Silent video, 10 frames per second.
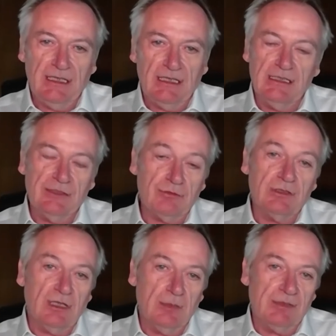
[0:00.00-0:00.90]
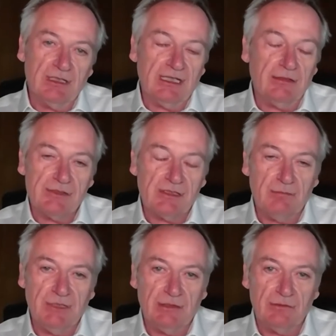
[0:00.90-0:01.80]
and I literally could open an account in 10
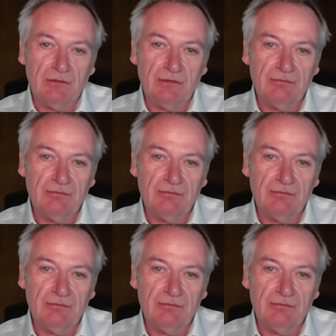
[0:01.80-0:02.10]
minutes